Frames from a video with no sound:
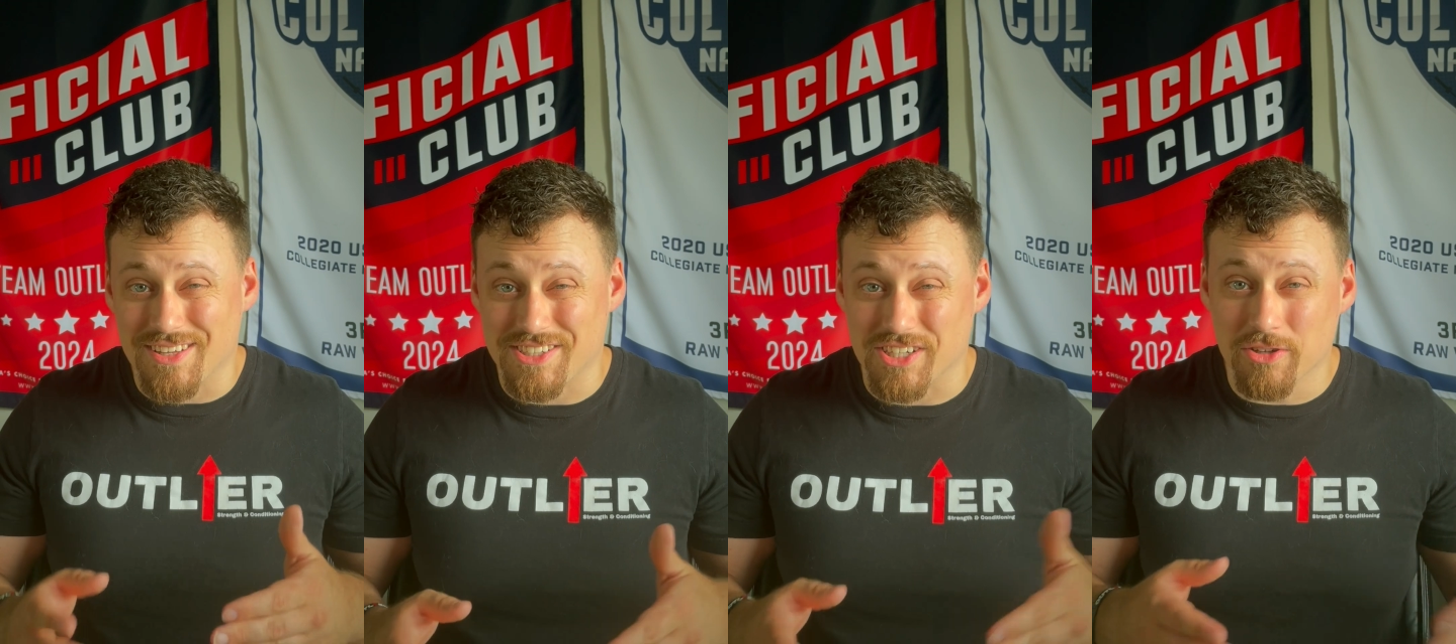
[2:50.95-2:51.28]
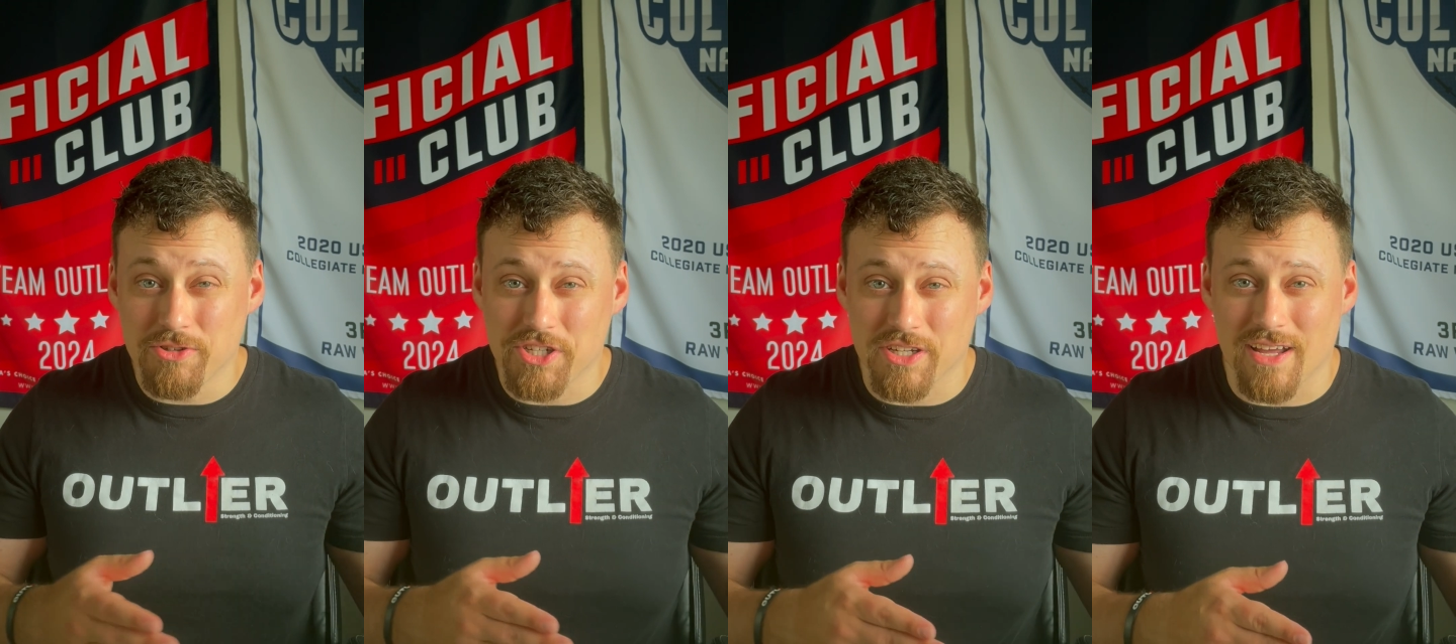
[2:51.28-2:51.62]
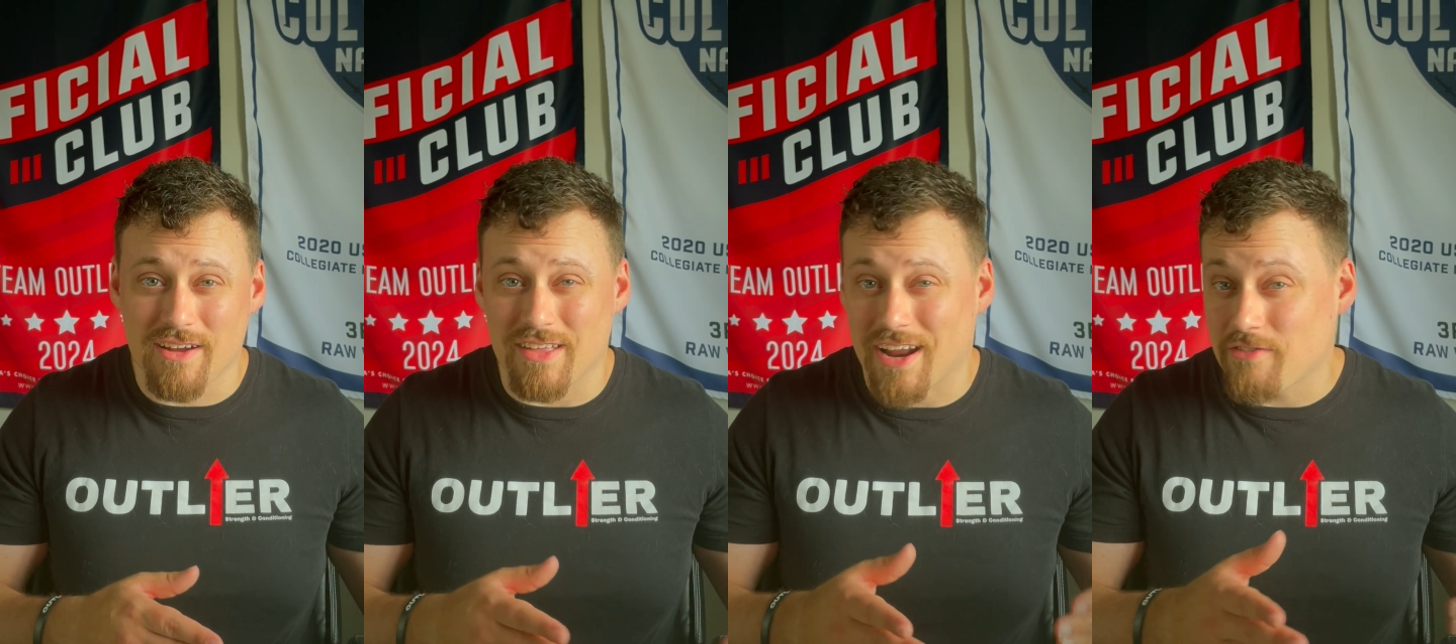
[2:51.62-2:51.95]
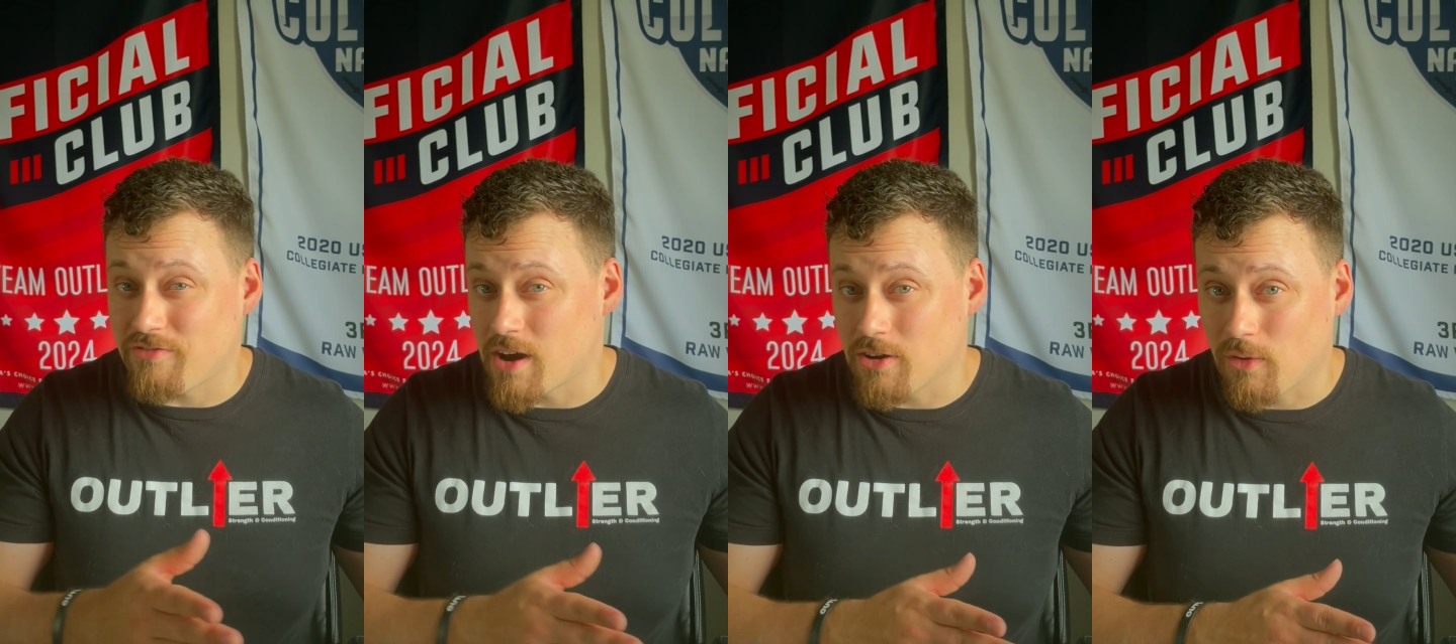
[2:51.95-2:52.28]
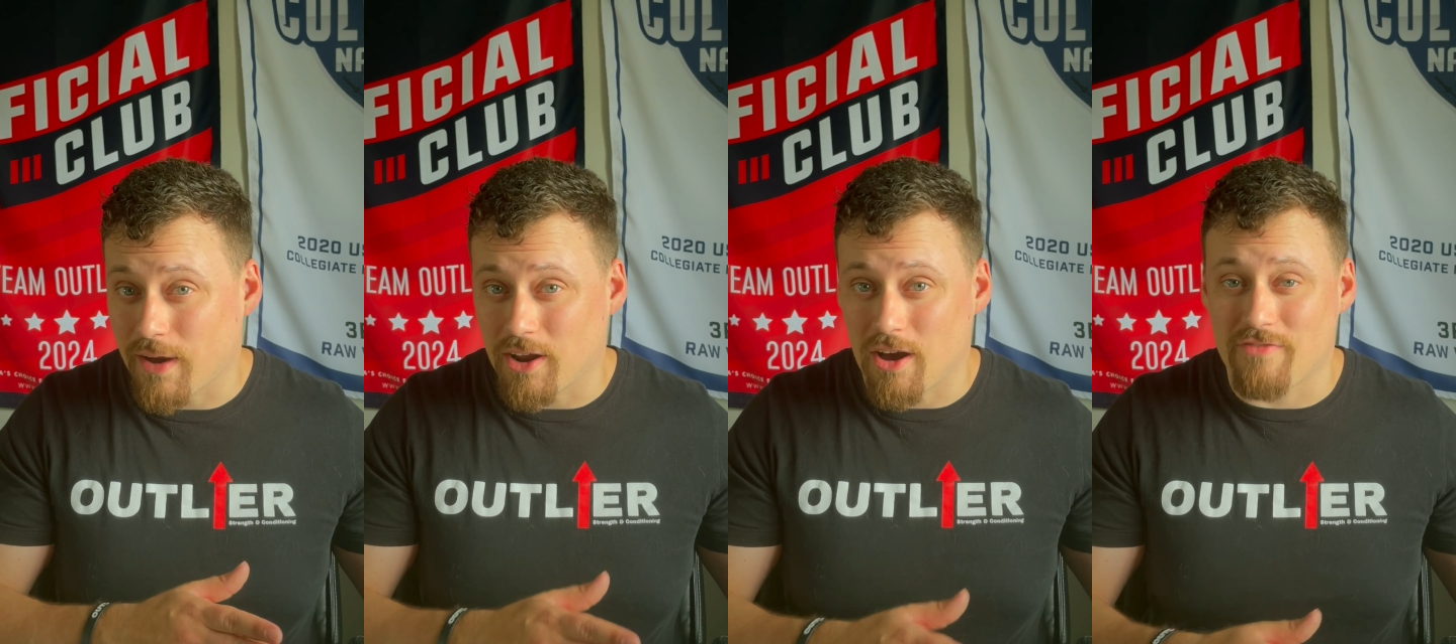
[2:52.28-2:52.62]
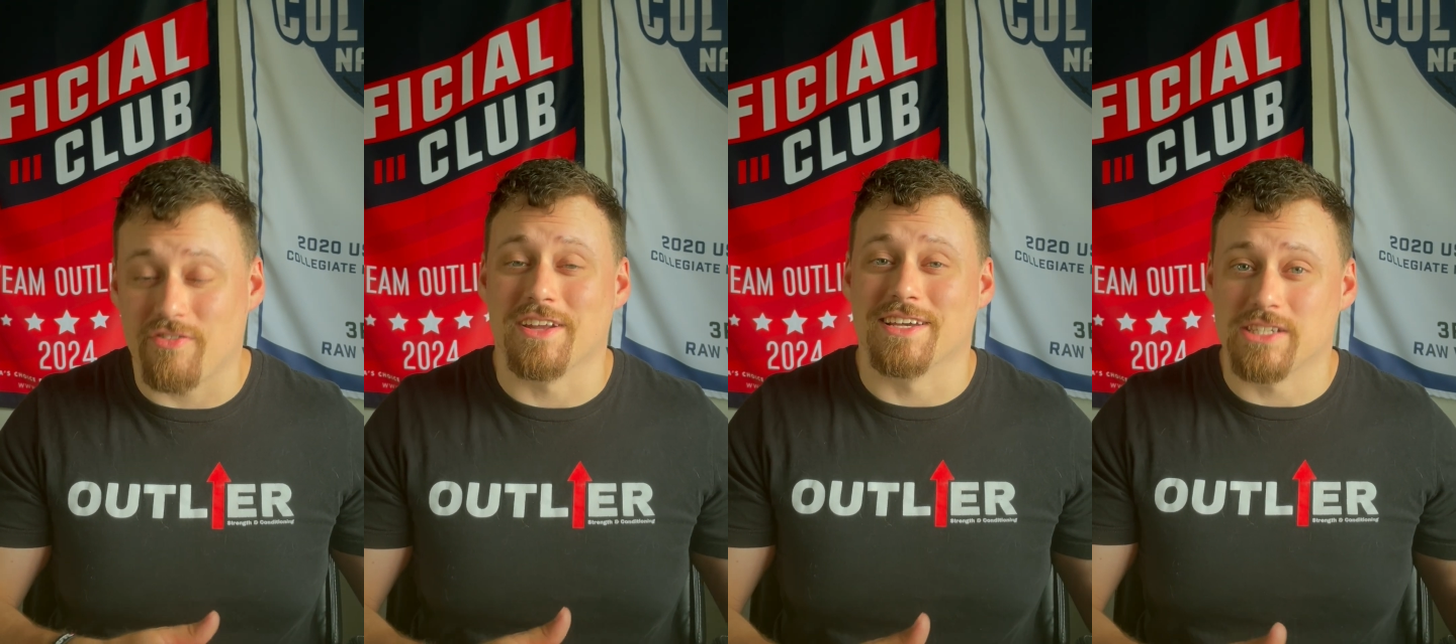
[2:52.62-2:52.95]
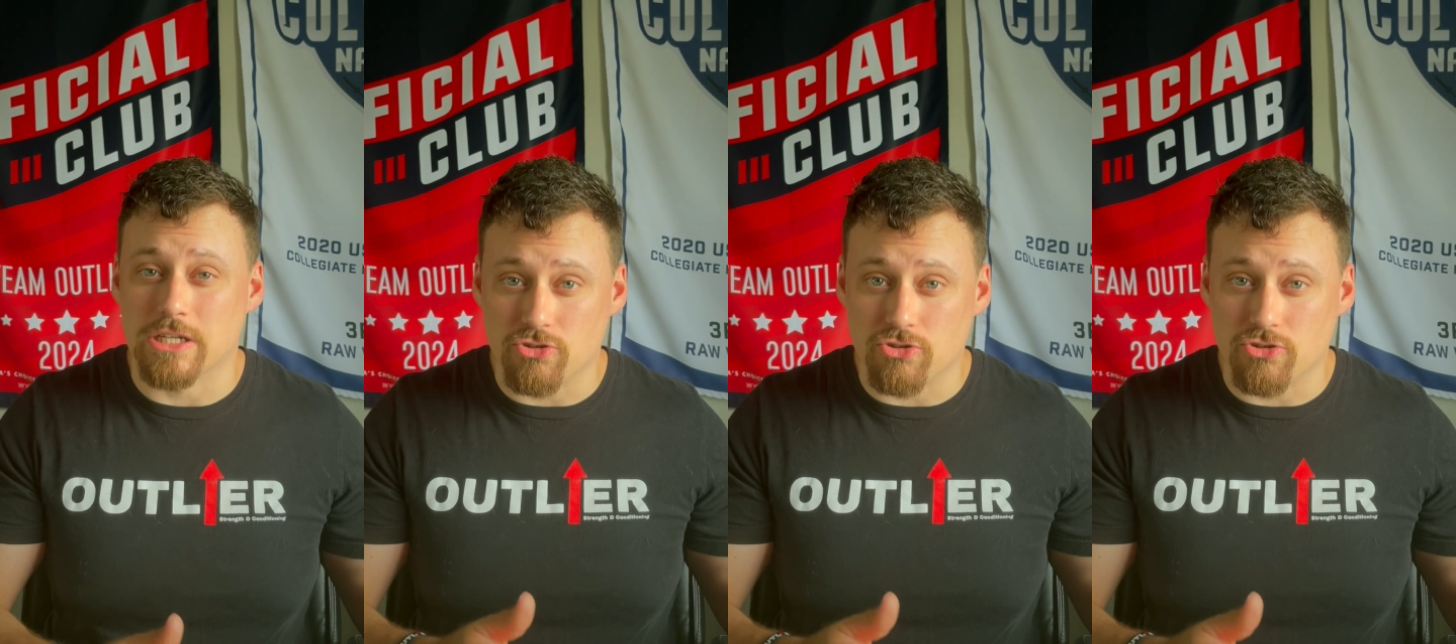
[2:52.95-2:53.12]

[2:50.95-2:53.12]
The solution there that I've found quite often is